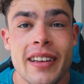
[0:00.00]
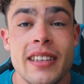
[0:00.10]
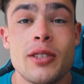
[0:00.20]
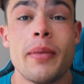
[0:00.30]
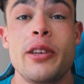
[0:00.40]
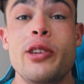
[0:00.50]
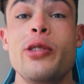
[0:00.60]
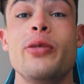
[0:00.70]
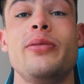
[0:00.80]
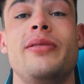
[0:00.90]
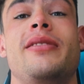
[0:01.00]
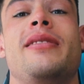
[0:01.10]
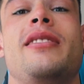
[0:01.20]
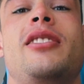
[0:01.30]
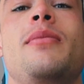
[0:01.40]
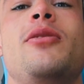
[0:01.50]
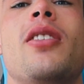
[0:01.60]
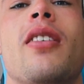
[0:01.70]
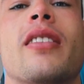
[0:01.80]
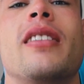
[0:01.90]
into my new
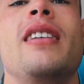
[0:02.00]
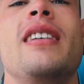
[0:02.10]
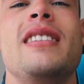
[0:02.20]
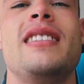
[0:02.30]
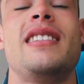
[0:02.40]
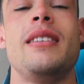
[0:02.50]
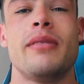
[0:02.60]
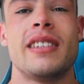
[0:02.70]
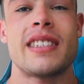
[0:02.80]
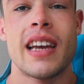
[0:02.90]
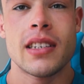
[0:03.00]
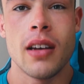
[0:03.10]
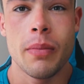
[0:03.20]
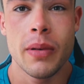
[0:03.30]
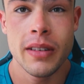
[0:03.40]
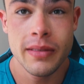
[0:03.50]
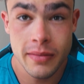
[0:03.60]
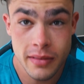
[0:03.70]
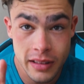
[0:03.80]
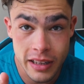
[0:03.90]
Gymshark seamless tank top.
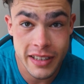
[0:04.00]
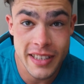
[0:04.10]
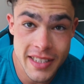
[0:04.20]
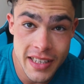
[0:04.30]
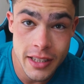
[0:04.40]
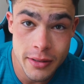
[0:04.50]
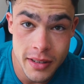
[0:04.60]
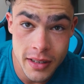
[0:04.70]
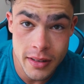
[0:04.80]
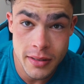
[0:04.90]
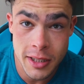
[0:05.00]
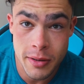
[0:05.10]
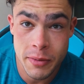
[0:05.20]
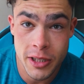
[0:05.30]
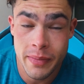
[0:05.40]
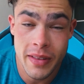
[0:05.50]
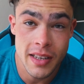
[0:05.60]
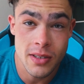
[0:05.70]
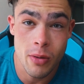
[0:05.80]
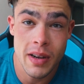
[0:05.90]
Link is in the description.
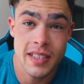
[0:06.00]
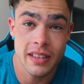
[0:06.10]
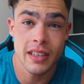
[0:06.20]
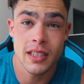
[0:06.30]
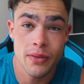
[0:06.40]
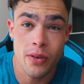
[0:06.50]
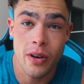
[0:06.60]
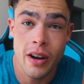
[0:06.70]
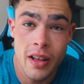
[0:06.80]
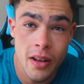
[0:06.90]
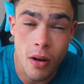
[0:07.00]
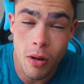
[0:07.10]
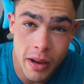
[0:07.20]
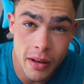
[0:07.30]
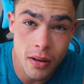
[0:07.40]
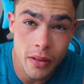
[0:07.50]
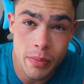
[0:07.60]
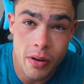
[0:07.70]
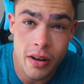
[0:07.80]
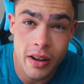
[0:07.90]
As always, links for all the
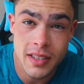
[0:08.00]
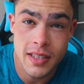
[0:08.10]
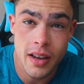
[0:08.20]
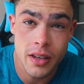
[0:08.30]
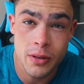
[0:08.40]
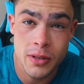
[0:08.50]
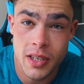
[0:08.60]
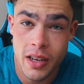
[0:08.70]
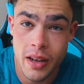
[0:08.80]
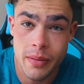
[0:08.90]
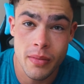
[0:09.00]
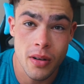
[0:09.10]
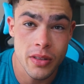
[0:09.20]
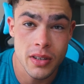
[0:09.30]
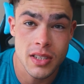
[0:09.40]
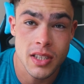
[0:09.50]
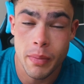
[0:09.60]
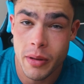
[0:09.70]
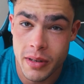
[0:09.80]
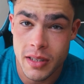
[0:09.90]
products that I use, all the
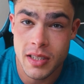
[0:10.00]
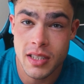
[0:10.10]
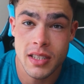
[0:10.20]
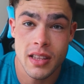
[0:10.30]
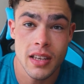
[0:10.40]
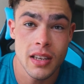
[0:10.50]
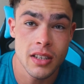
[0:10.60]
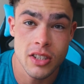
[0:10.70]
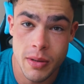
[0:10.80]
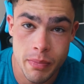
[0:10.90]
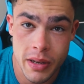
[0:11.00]
supplements, the gym